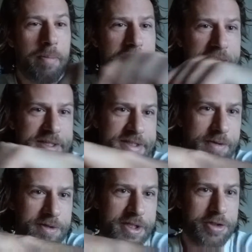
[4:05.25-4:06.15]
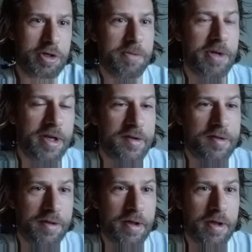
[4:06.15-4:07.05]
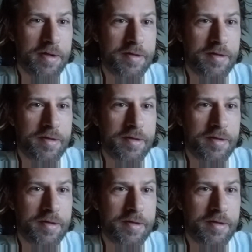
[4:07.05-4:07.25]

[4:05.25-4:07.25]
piece that was contributed to the